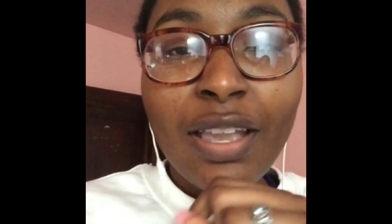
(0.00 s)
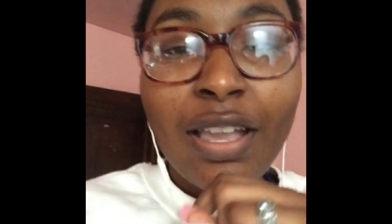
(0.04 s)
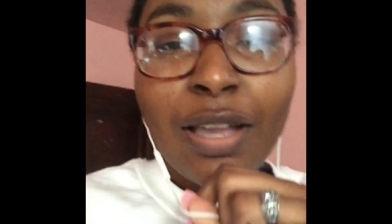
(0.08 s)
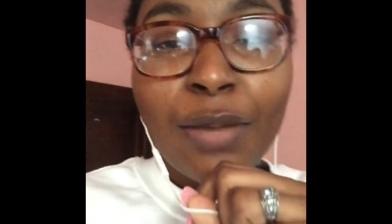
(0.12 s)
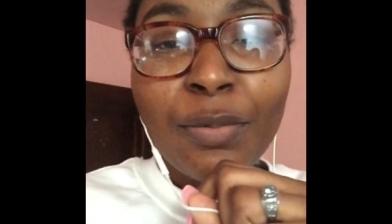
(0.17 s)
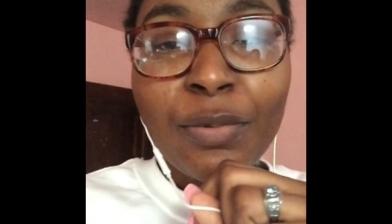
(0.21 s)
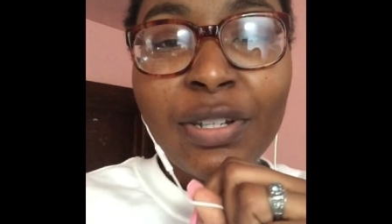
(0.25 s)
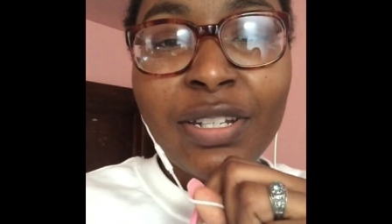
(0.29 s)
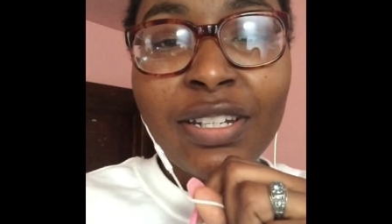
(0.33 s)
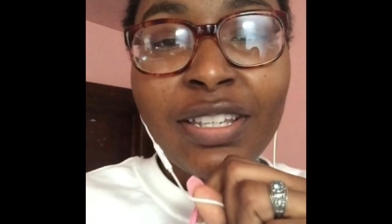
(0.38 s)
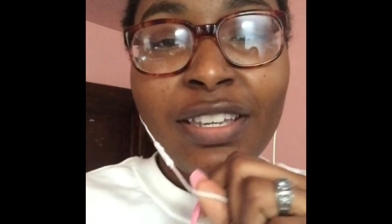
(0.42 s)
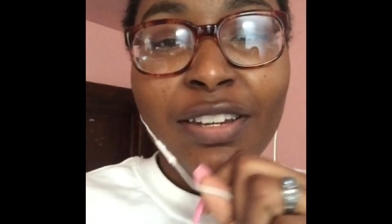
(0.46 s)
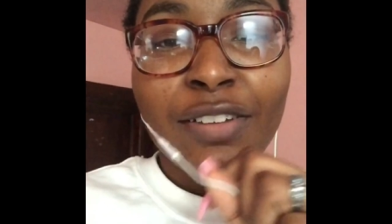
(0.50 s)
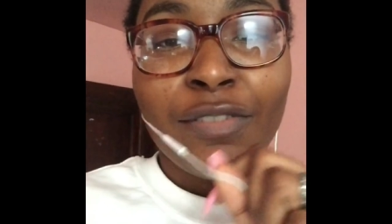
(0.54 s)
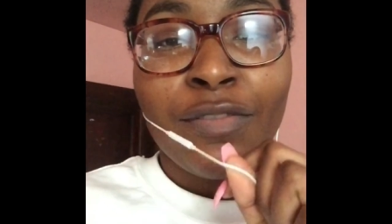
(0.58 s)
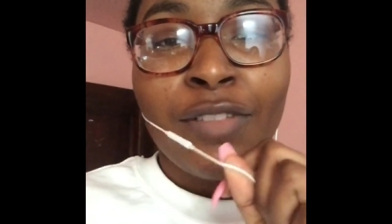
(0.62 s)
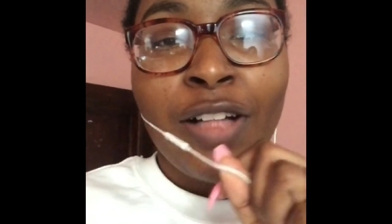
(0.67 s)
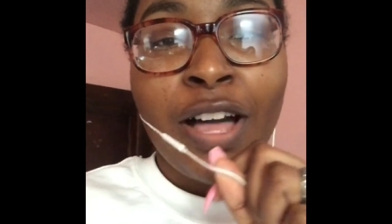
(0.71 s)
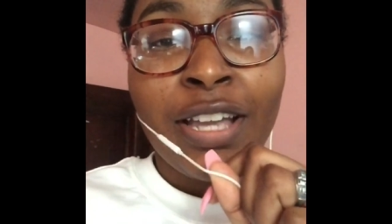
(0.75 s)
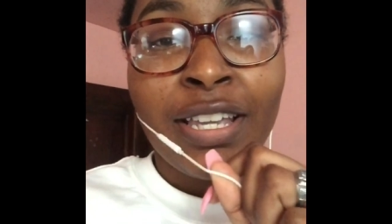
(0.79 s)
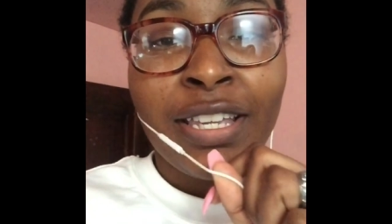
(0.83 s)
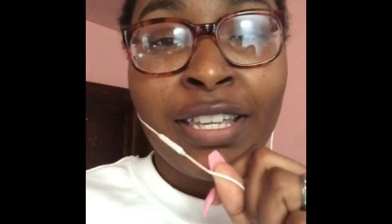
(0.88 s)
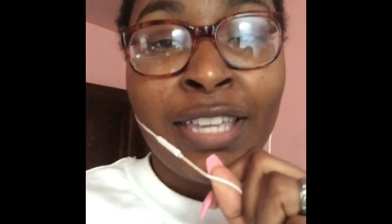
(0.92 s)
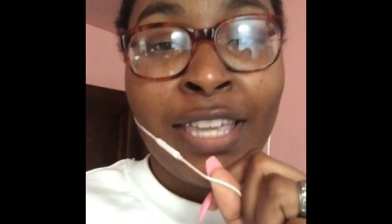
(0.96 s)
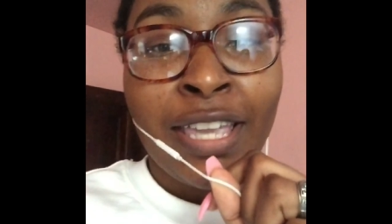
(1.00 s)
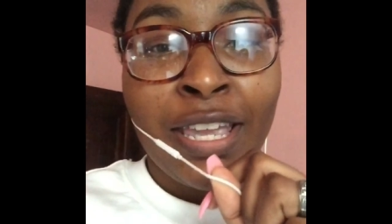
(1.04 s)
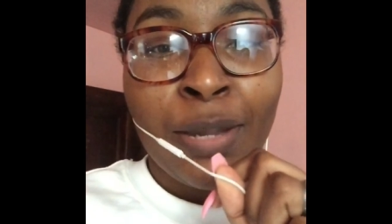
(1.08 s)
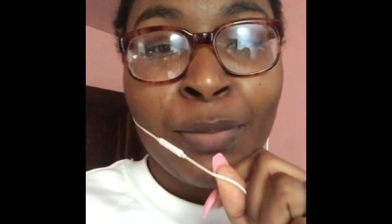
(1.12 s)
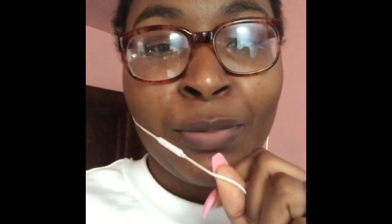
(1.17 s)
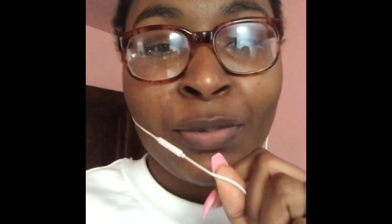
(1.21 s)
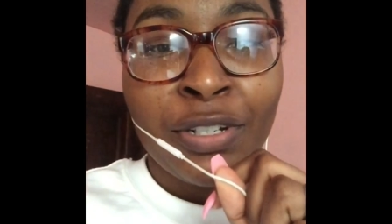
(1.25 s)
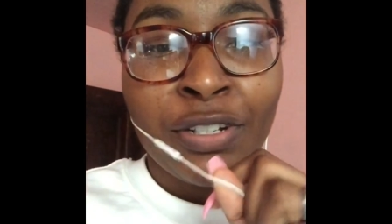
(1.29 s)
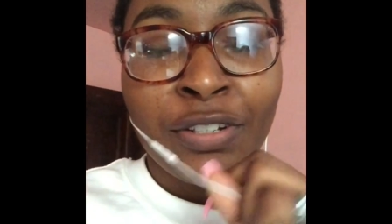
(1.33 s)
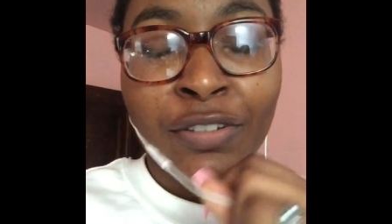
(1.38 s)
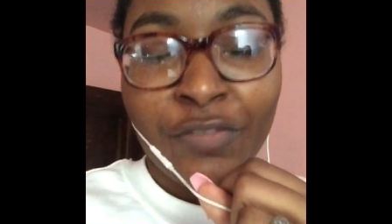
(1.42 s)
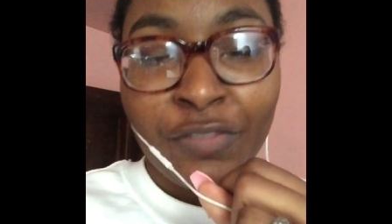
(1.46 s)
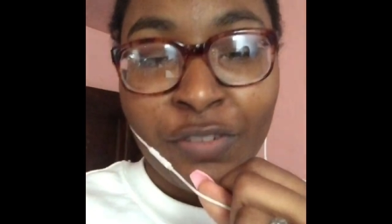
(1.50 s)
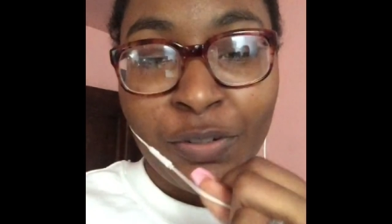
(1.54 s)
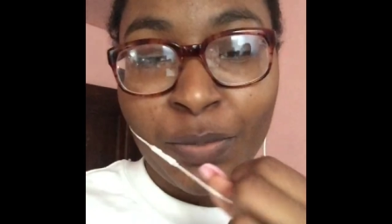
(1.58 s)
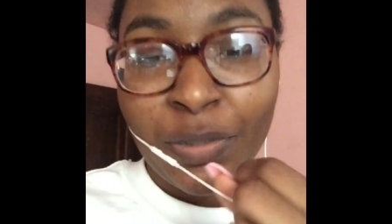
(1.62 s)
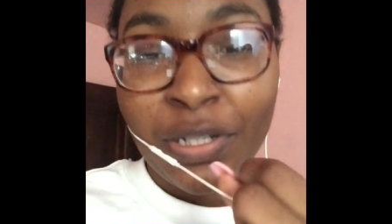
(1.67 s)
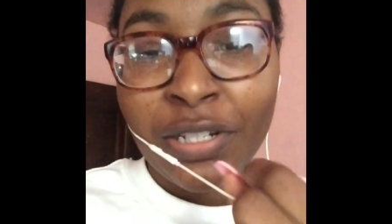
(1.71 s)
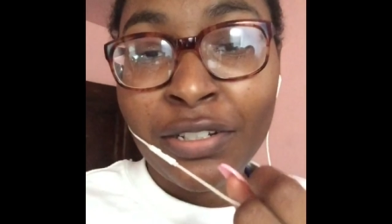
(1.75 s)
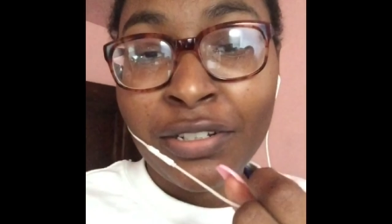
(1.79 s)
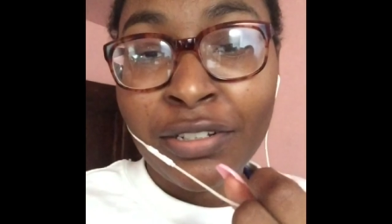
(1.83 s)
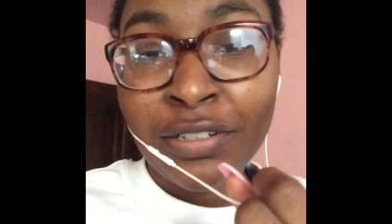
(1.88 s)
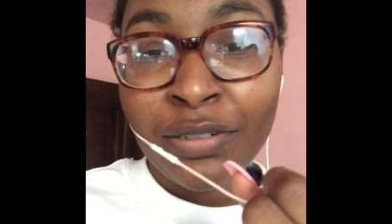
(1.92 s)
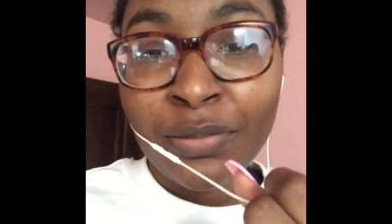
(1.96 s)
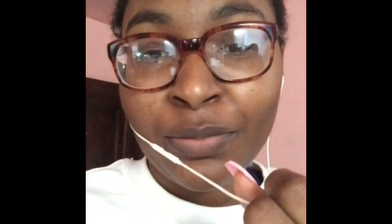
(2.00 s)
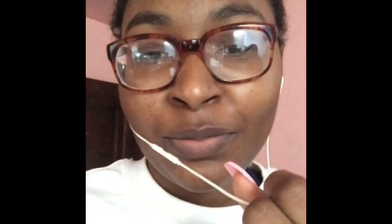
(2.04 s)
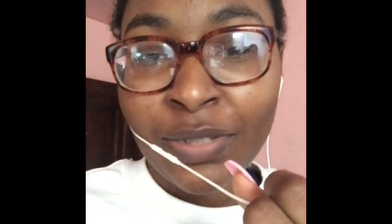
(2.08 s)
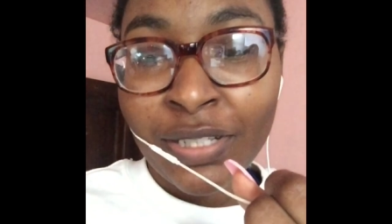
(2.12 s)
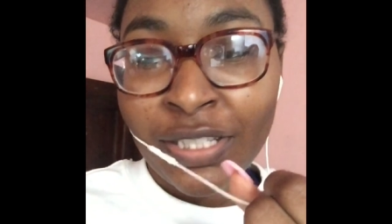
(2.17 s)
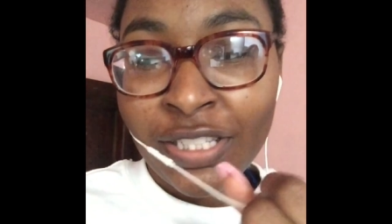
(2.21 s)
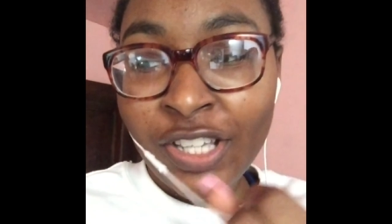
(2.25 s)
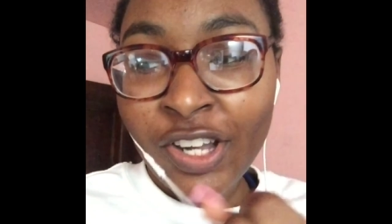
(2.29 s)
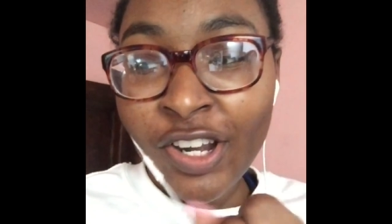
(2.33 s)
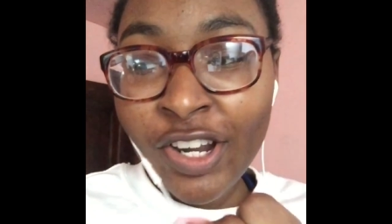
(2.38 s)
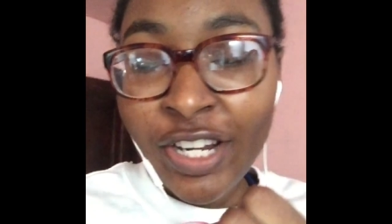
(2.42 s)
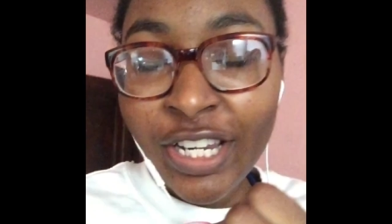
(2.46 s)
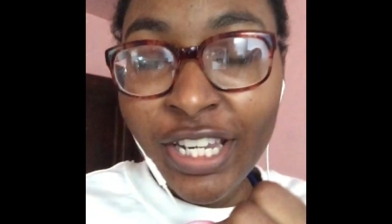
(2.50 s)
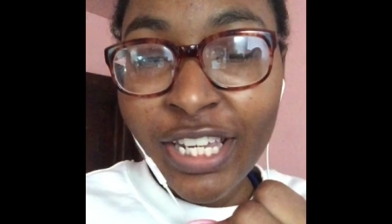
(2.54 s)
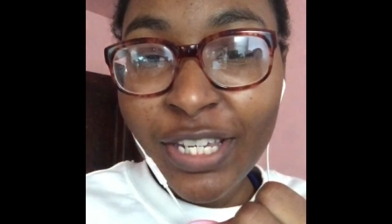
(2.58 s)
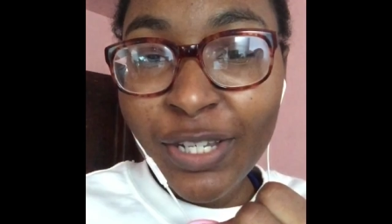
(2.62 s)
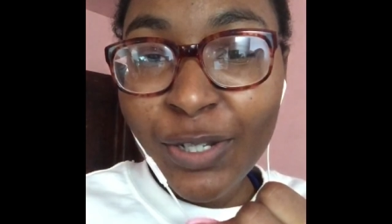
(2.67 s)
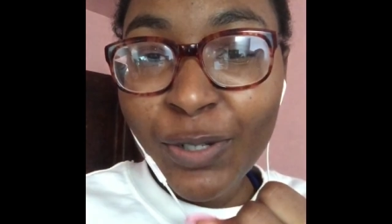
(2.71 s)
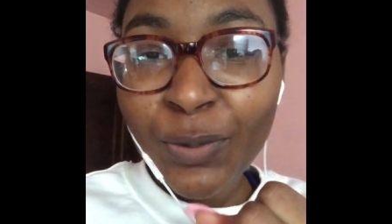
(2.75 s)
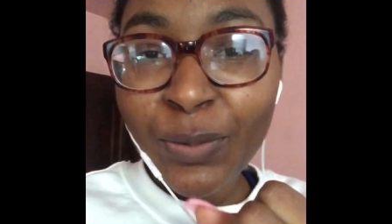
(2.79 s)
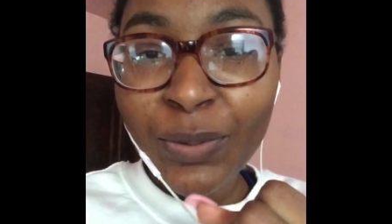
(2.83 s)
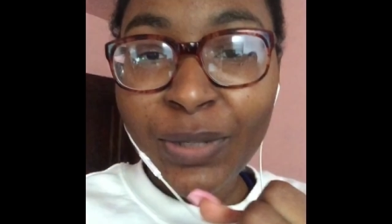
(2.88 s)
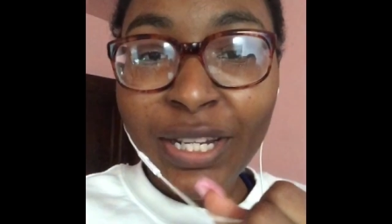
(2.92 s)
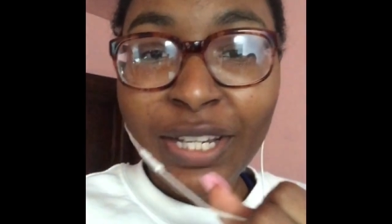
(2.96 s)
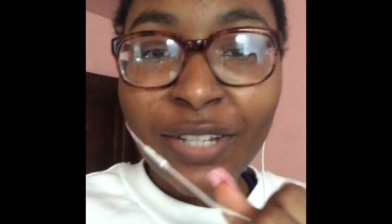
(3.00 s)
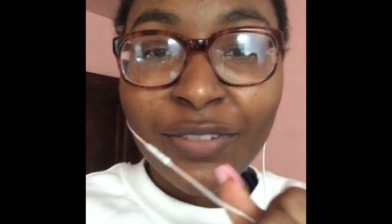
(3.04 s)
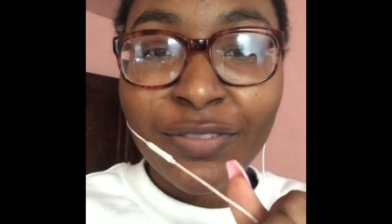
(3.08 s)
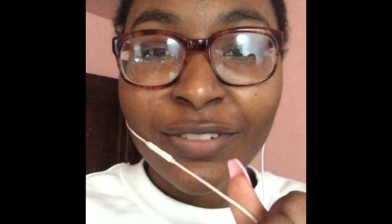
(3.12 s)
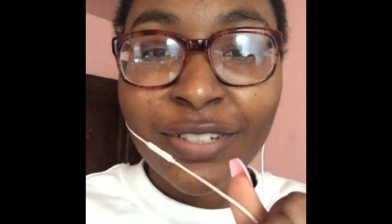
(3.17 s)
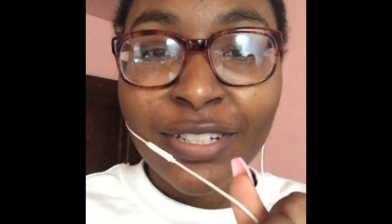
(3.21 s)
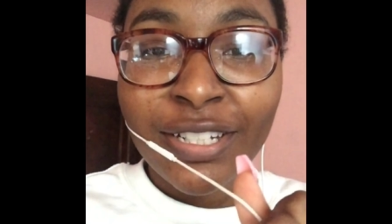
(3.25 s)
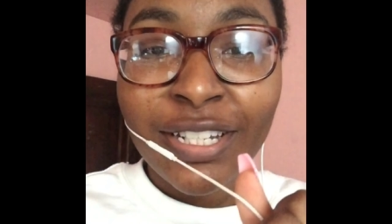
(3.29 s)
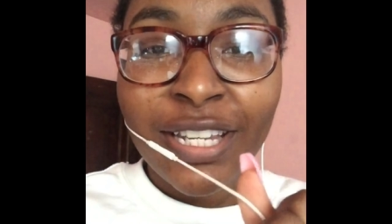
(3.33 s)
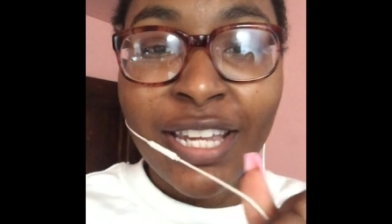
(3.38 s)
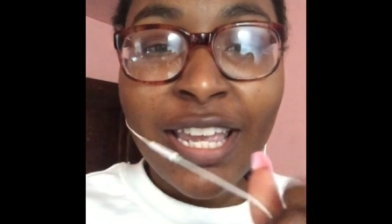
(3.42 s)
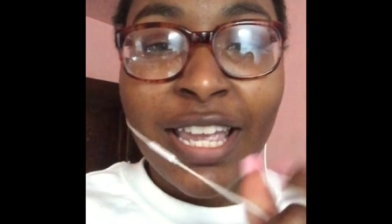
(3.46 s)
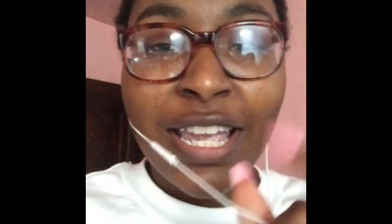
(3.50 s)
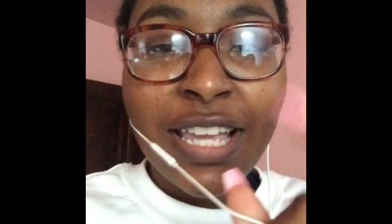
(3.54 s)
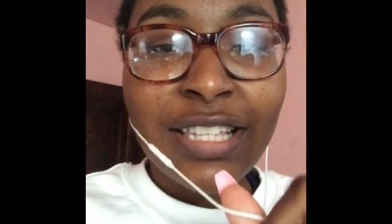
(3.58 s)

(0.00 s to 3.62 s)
I'm gonna get a vlogging camera from um Target or whatever.